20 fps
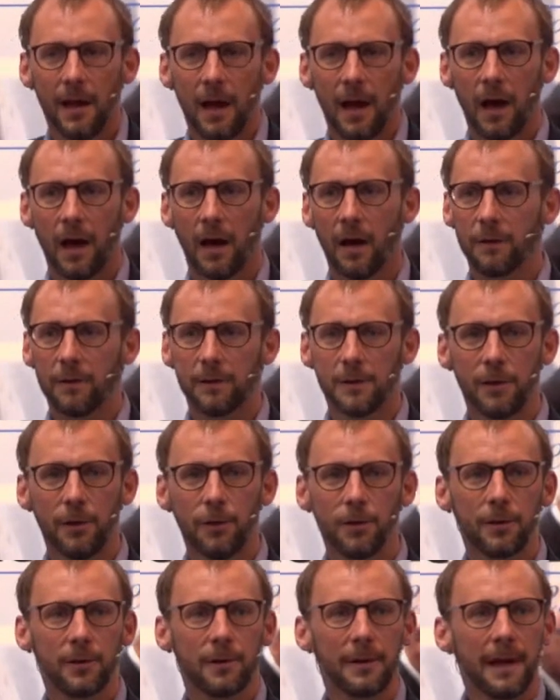that
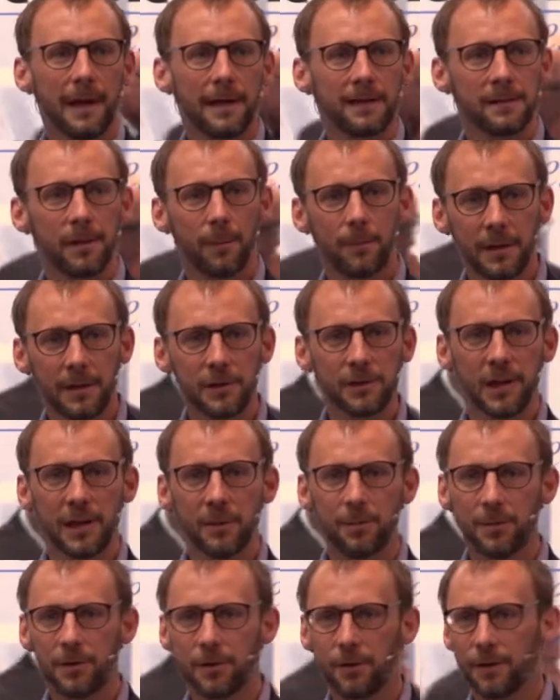you can get something
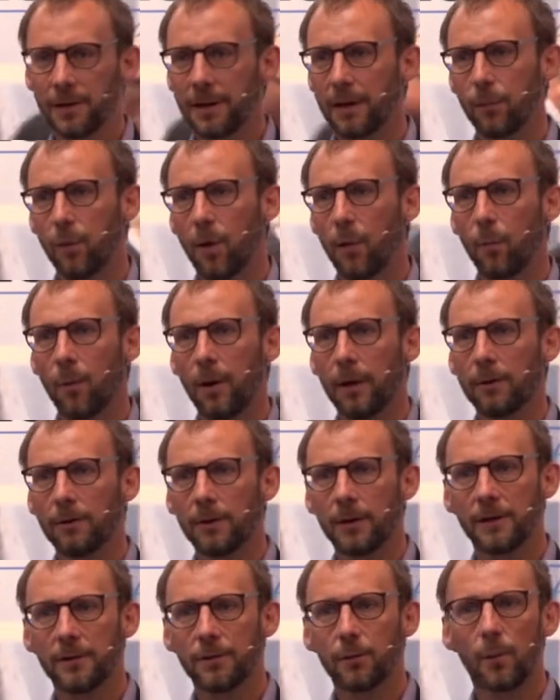cheaper doing it one way or
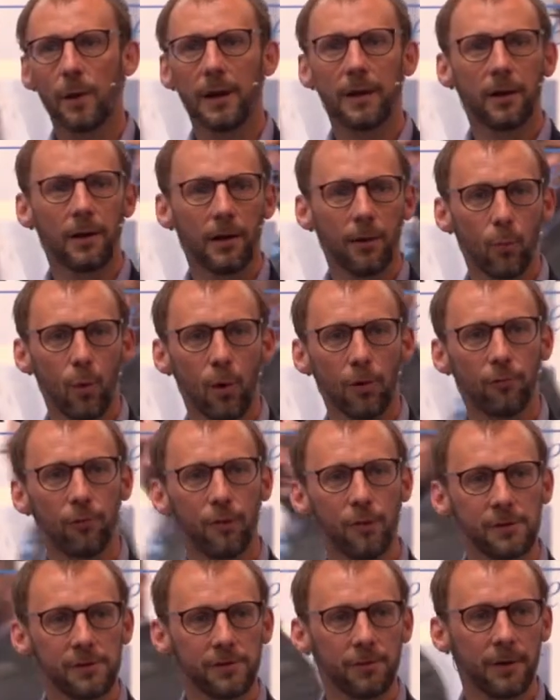another way, going one
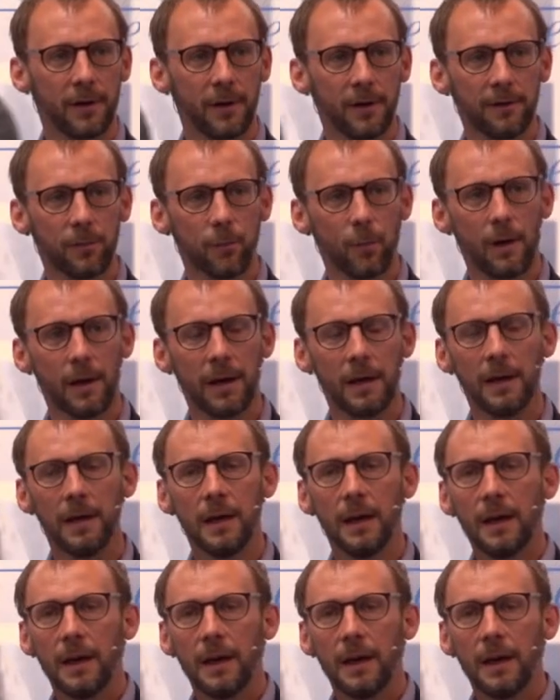route or another way.